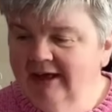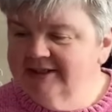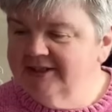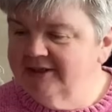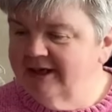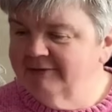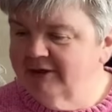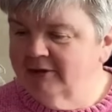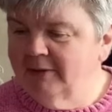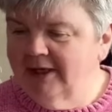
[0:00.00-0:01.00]
So I've
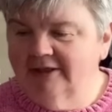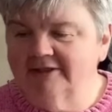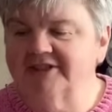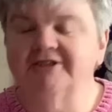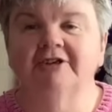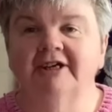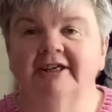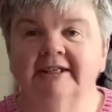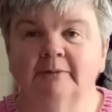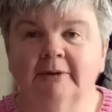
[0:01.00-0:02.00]
got quite a lot to show you
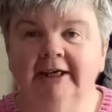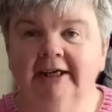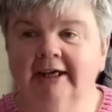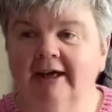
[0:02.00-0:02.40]
this week.